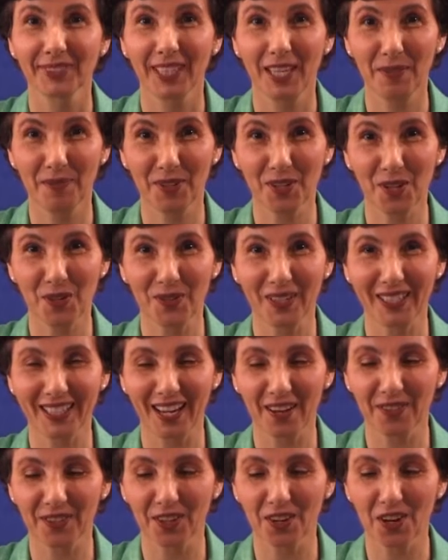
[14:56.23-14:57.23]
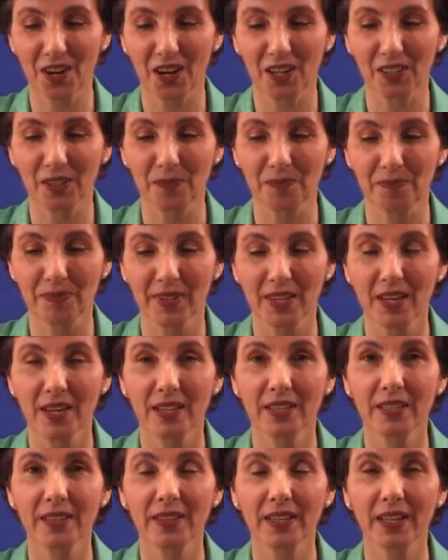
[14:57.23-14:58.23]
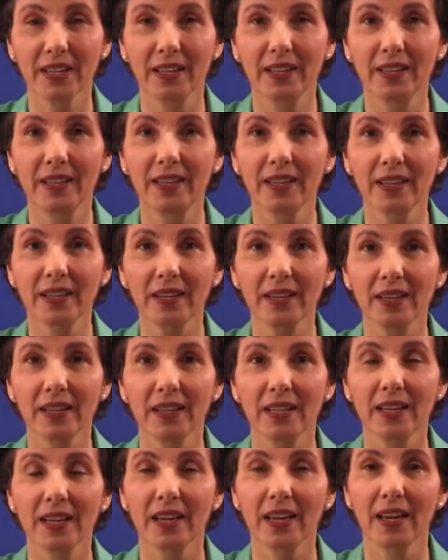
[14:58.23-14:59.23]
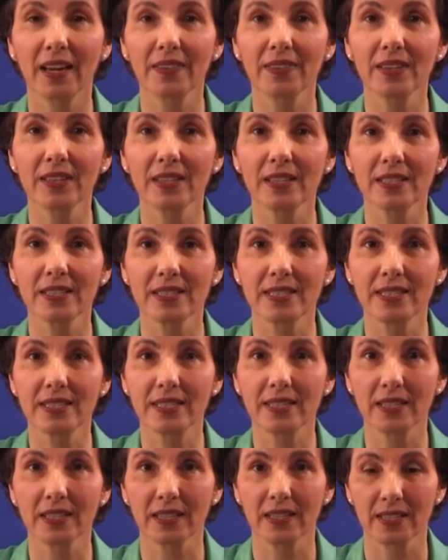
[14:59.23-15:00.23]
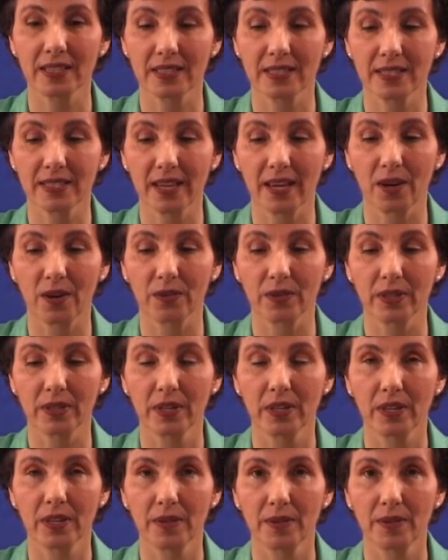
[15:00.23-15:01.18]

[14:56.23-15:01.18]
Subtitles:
Keep going down the column to the g and the z sound.